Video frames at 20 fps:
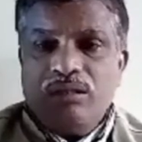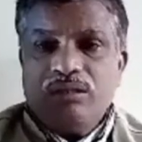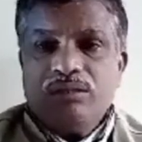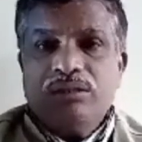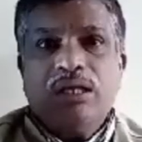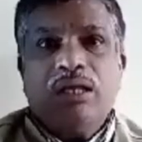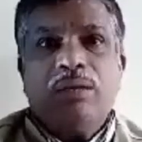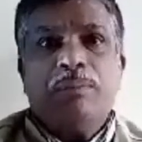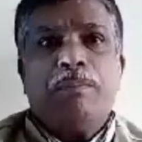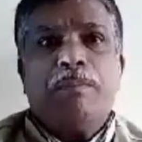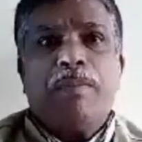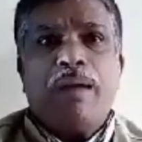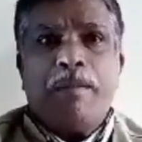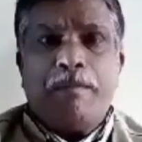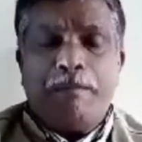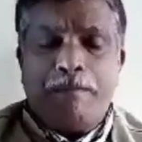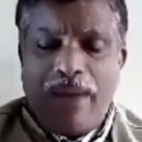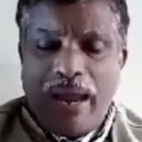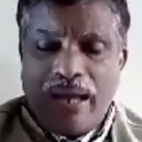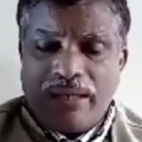The
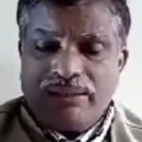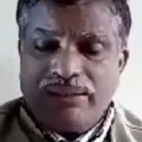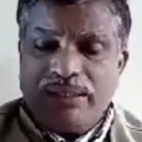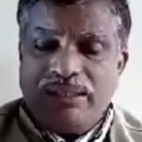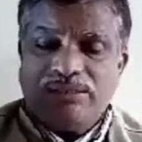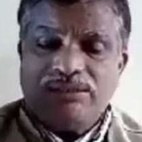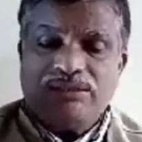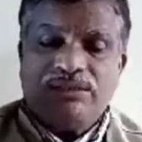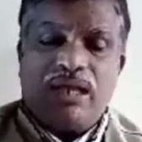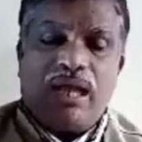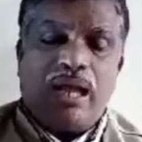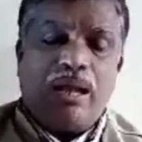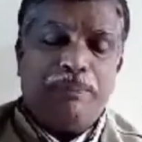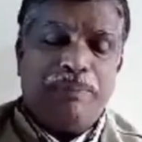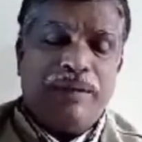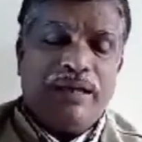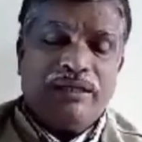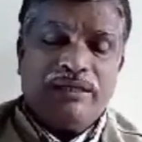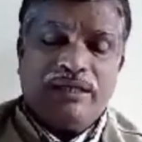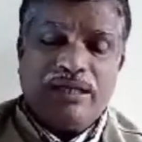factors
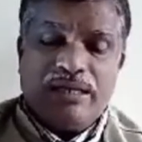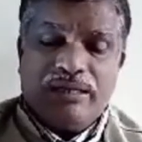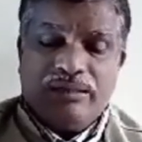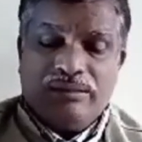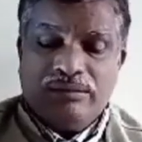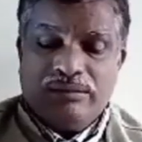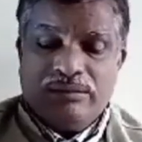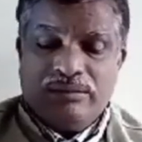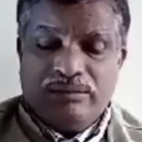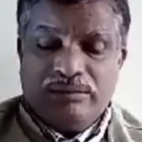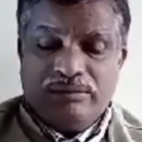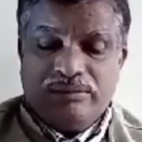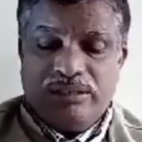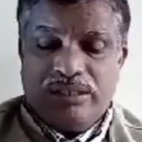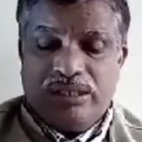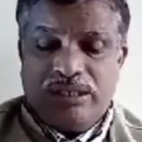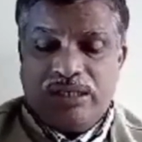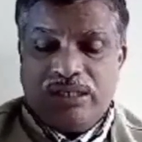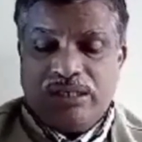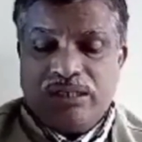affecting
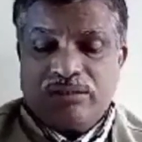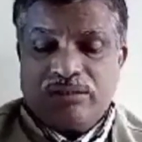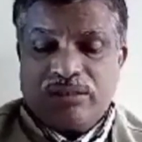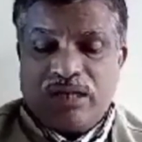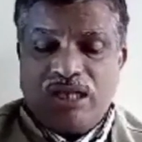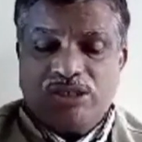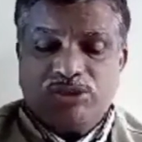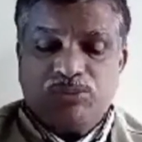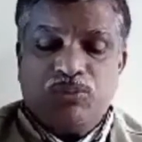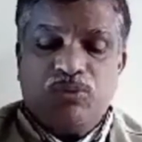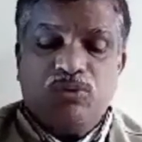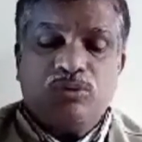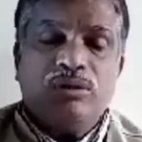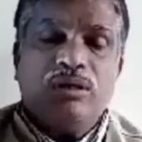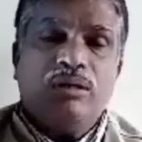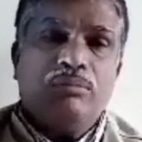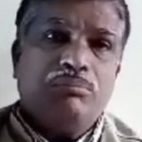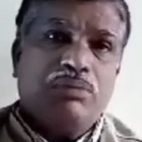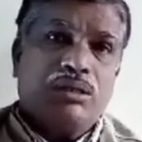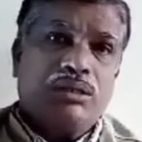the transport
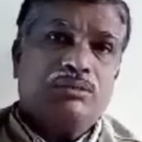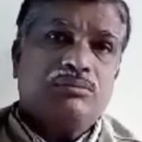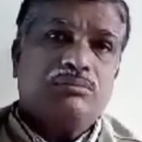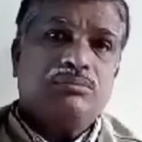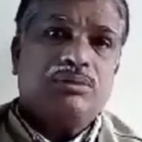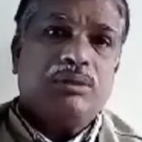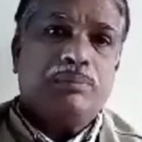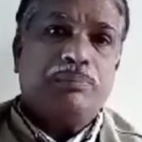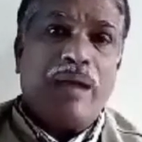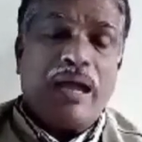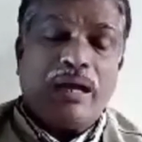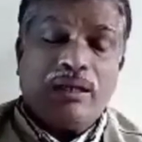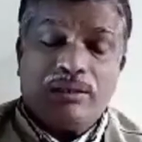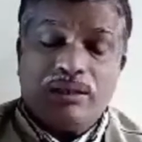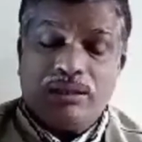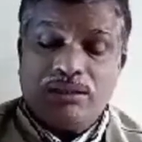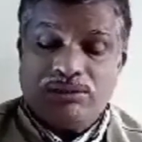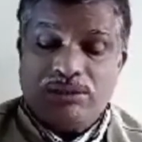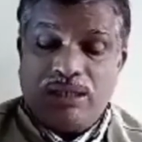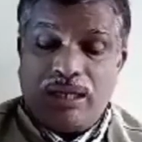number. The
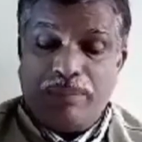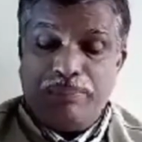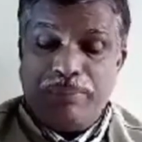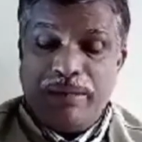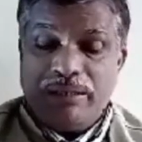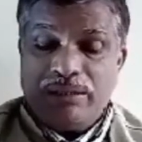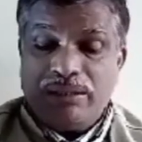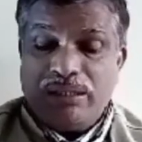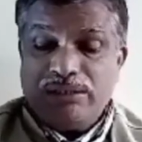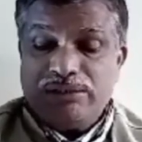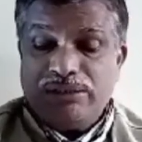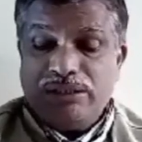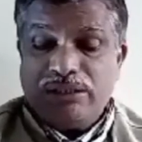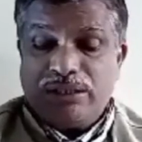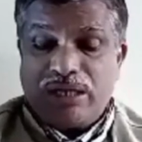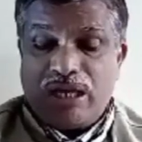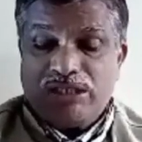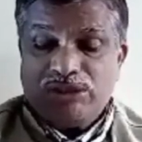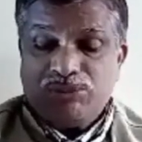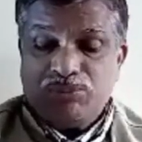factors affecting the
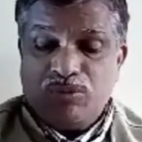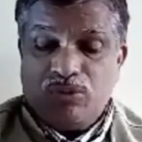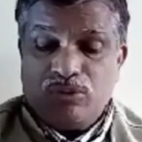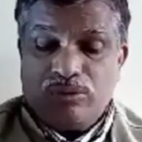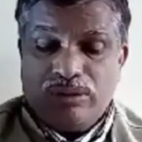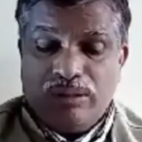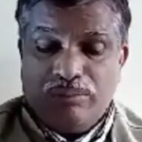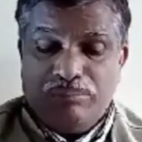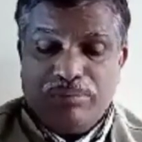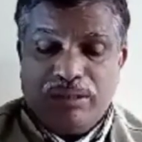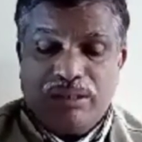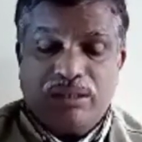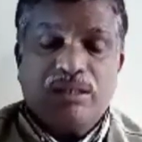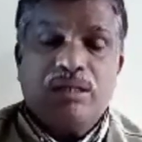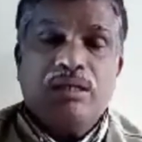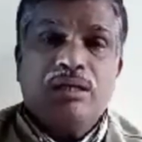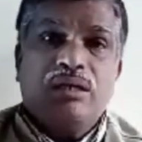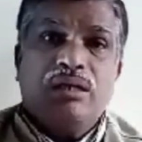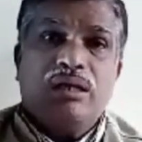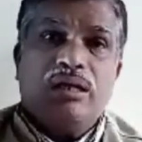transport number
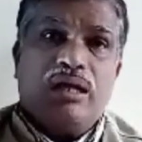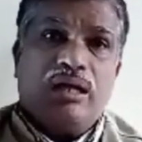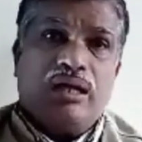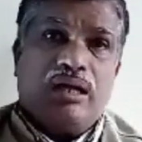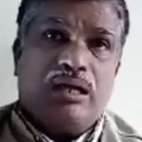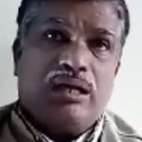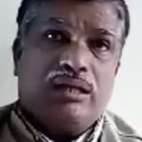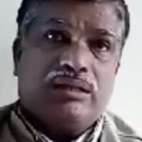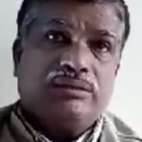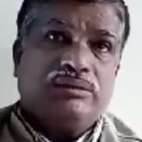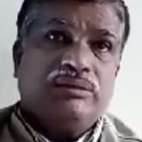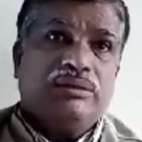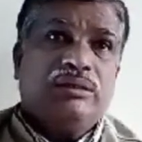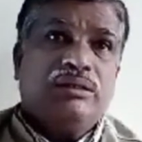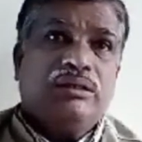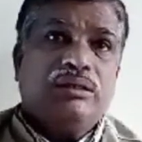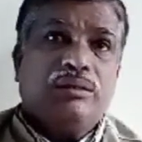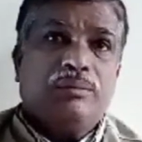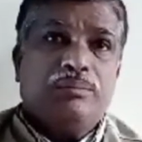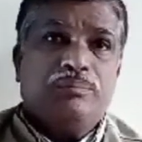are:
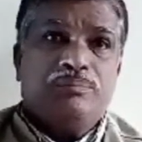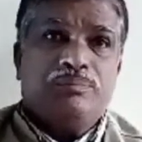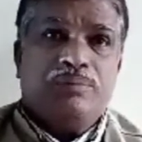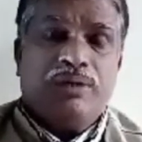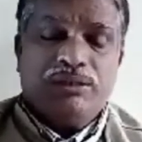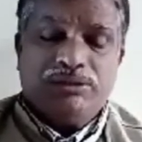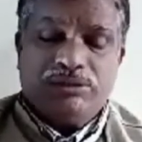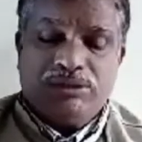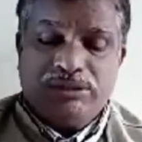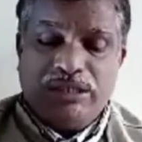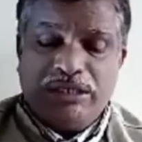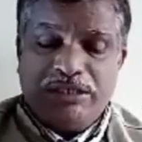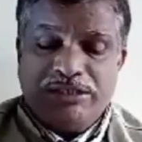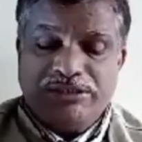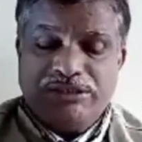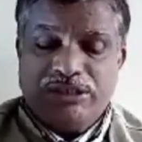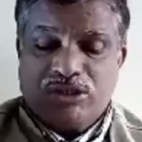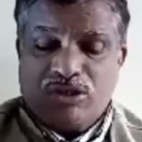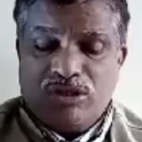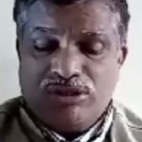first, that is
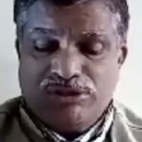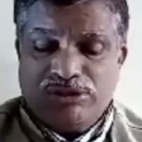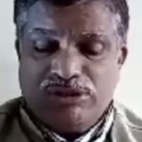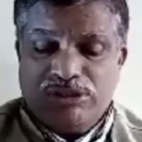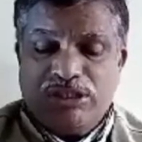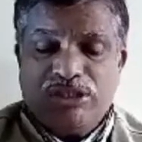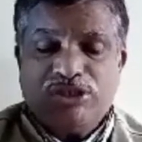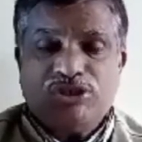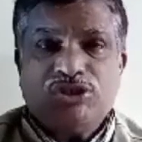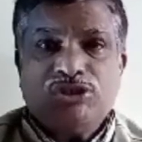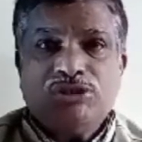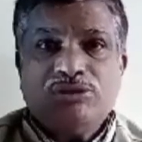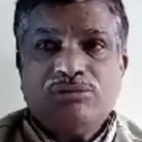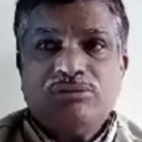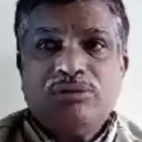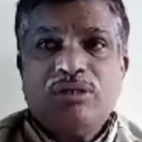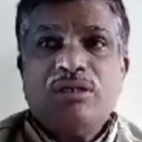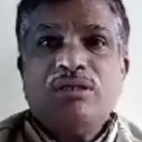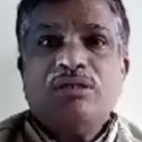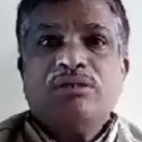the concentration;
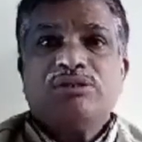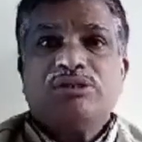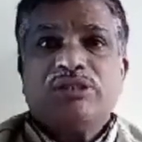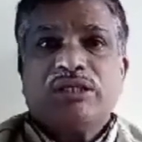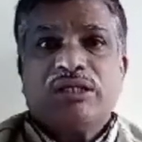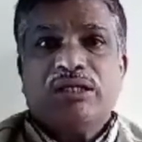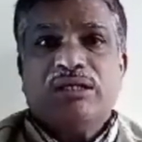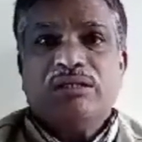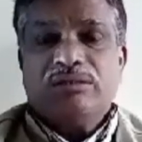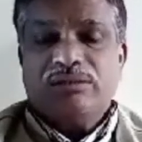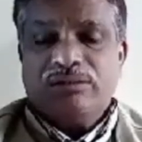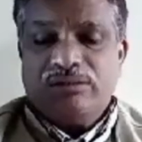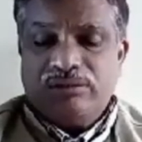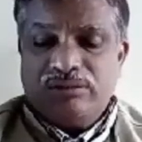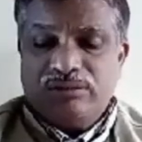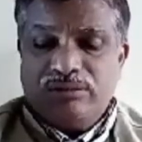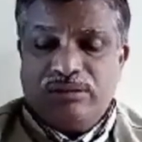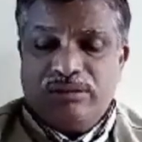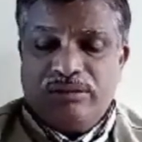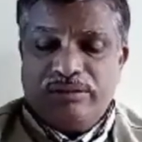second,
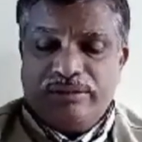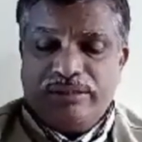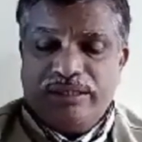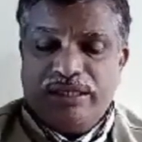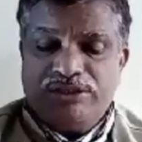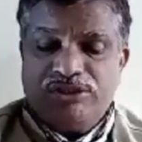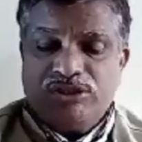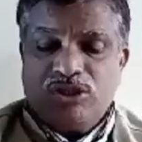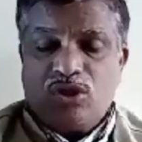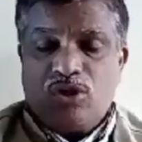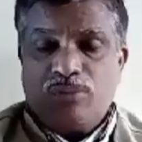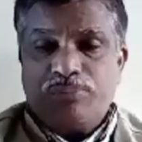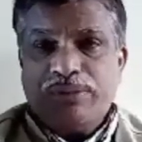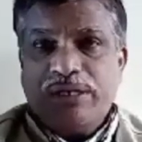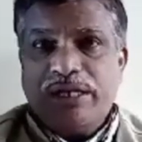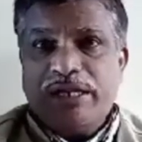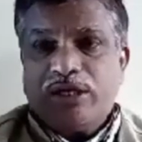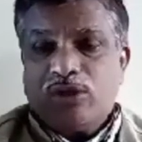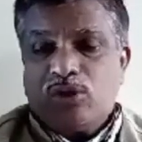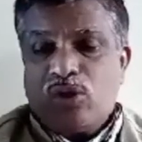nature of
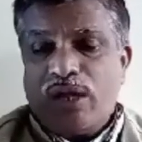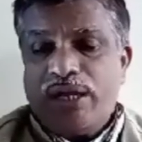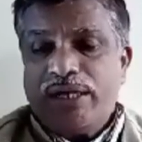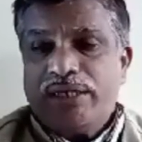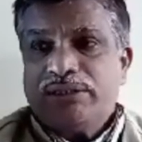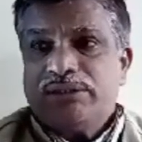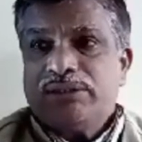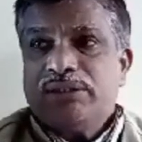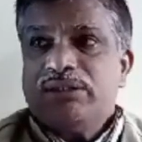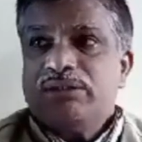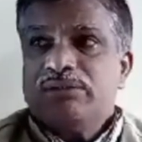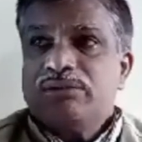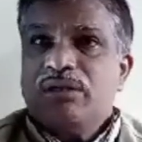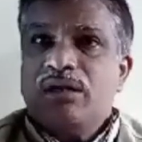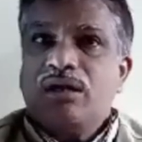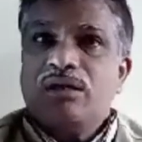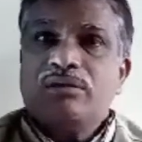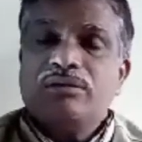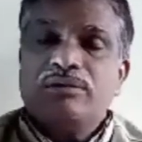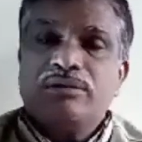electrolyte;
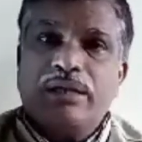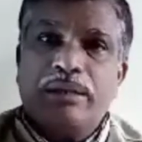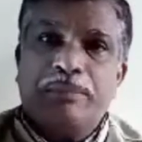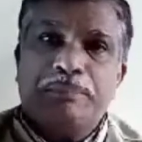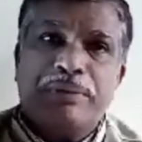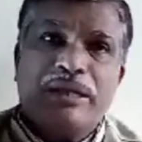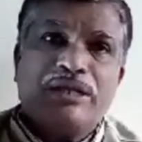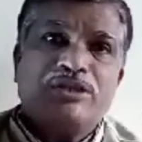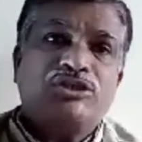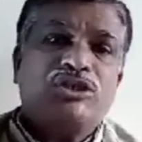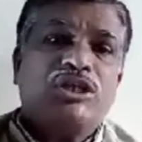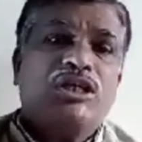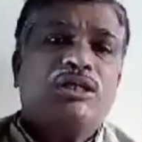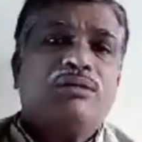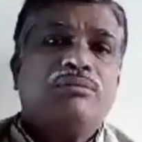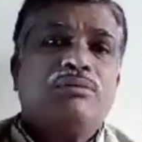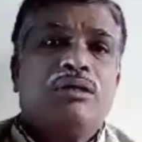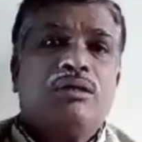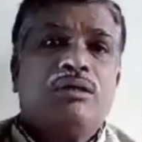third, temperature;